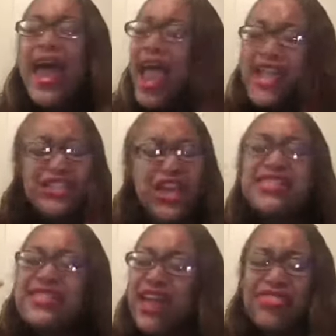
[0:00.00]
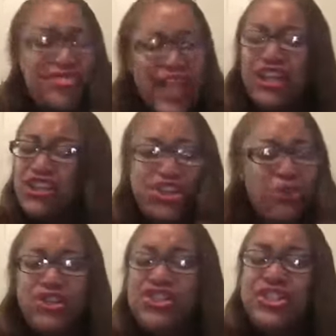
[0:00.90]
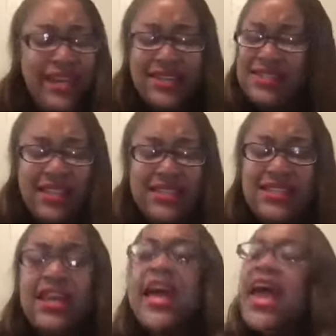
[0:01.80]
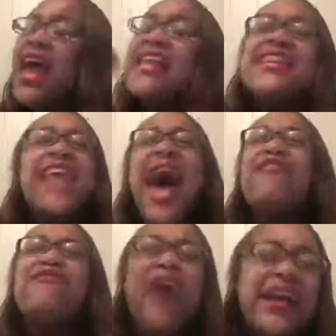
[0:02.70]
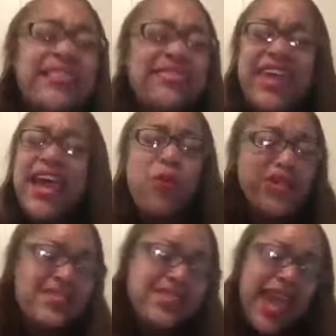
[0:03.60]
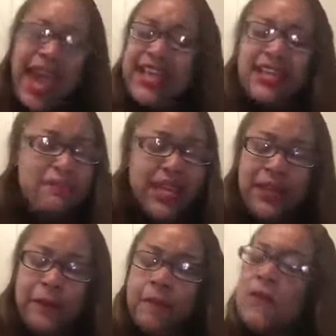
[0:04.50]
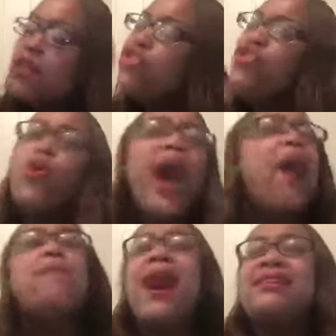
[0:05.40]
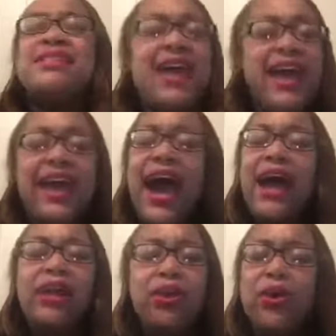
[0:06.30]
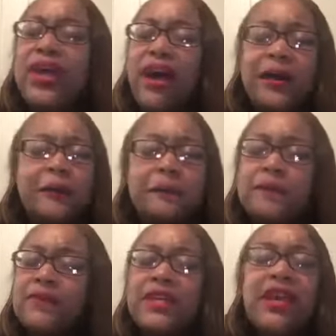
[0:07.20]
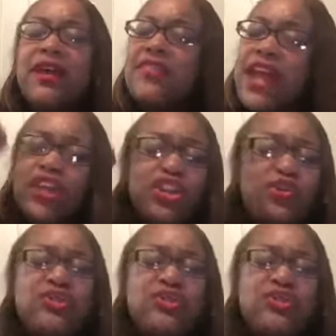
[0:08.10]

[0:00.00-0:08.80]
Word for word: and just to thank you, Jesus. And that right there would take me throughout my day. Hallelujah. Thank you,